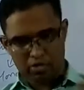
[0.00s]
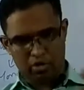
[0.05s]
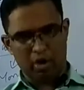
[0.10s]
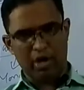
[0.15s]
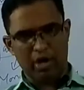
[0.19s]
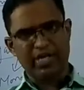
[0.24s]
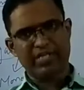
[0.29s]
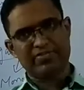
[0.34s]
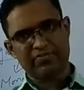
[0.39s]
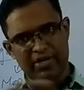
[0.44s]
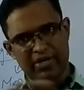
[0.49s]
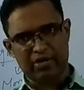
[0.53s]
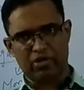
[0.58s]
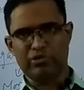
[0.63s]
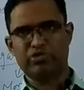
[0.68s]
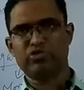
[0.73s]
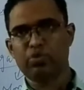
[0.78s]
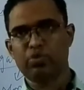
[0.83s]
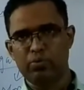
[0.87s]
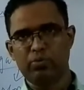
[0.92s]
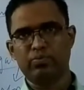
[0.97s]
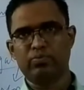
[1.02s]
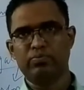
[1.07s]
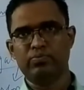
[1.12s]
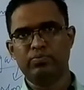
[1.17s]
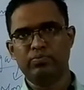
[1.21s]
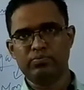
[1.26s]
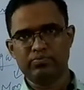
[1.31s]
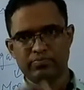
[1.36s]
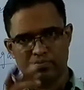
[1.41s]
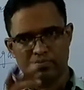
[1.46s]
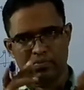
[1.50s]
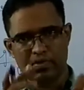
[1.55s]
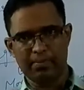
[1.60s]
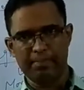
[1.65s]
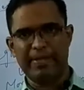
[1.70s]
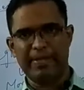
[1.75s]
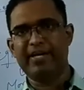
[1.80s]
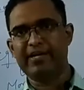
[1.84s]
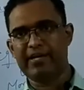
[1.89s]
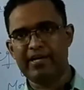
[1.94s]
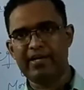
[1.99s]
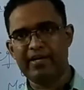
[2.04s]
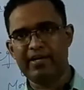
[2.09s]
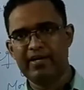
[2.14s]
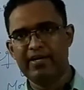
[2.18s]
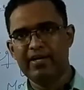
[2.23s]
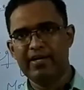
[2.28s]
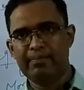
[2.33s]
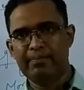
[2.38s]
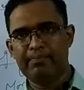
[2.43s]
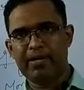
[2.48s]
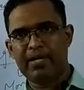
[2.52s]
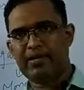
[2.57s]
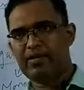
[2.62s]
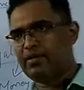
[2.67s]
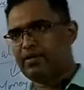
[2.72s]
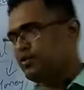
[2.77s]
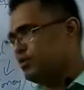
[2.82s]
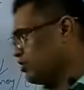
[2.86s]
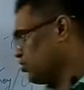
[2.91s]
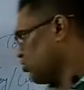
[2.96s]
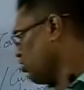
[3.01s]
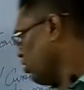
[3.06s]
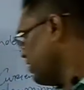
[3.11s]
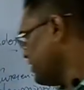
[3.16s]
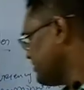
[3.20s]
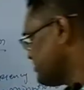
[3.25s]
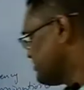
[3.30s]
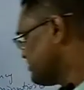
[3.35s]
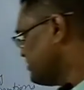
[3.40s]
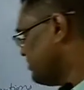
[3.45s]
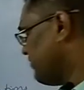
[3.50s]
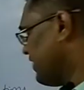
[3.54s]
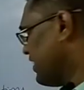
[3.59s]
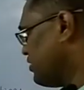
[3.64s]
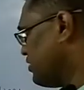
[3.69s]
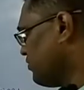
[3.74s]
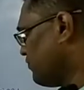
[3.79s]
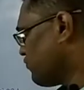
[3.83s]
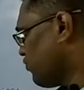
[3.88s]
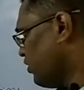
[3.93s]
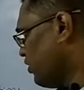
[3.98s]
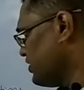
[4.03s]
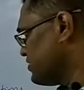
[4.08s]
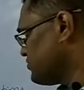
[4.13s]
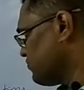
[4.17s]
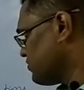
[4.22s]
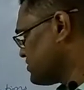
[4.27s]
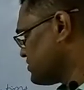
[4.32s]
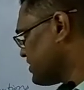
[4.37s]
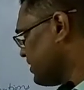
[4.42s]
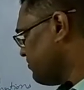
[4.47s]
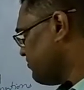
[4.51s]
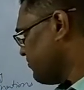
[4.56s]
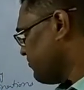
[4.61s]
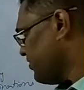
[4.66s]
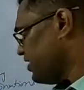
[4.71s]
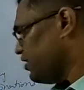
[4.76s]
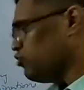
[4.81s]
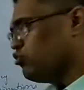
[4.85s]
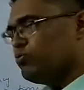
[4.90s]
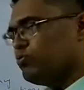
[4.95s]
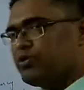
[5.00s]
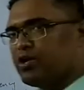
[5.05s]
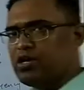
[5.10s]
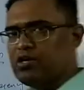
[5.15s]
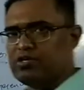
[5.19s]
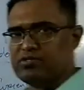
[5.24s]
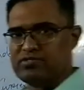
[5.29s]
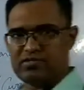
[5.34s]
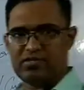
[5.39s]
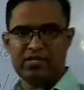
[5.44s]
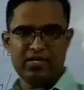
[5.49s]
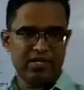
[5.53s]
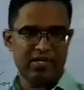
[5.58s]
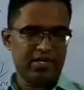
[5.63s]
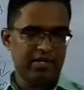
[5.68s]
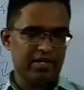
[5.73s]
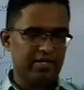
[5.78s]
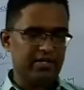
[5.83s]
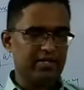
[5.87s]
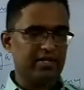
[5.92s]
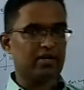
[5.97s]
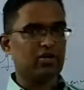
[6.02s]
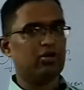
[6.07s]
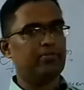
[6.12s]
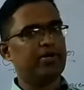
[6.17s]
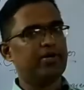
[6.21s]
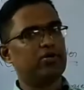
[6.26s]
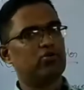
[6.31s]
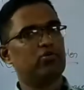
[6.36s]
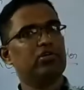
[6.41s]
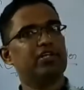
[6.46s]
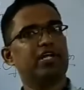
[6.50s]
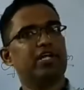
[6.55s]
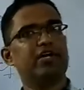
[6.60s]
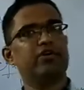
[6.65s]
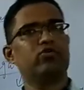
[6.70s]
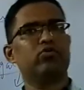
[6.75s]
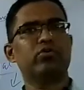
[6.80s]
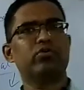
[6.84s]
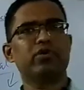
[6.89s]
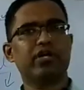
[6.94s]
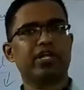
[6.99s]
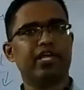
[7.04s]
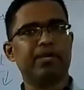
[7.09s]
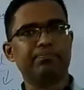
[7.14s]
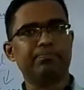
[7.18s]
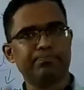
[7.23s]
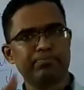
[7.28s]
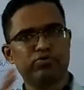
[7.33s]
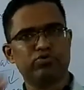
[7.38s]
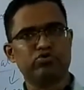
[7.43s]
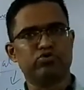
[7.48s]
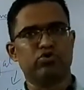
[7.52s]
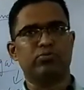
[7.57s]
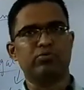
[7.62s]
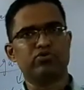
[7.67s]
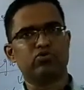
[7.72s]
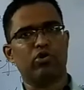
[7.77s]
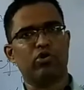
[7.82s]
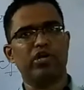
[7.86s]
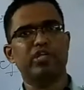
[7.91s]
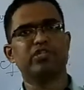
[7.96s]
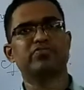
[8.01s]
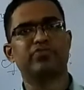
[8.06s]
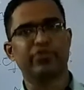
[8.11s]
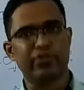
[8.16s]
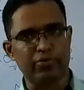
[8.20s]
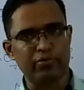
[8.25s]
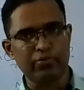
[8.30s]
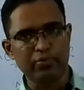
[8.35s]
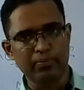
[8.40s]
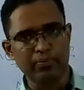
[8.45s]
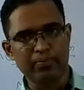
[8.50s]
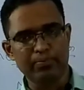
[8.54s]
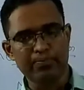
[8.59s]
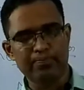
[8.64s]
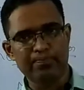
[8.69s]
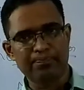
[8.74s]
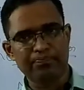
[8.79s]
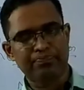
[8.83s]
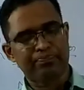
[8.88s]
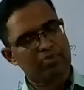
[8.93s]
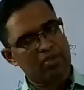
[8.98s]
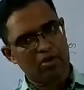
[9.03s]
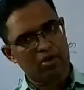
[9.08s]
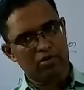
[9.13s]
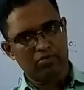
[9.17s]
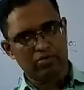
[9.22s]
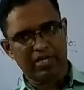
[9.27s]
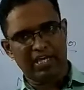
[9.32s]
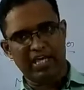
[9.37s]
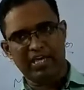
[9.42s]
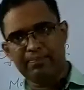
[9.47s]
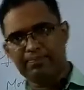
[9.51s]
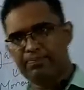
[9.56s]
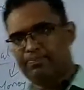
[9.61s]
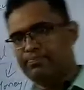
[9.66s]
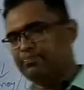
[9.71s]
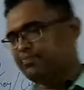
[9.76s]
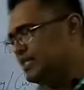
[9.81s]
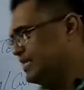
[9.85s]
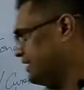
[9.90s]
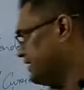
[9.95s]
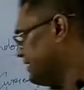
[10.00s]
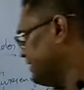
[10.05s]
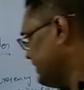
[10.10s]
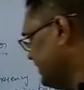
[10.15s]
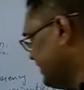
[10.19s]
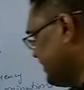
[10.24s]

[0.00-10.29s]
coins were also minted, but the value of coins was kept very low, because the government told that don't keep so much coins with you, keep the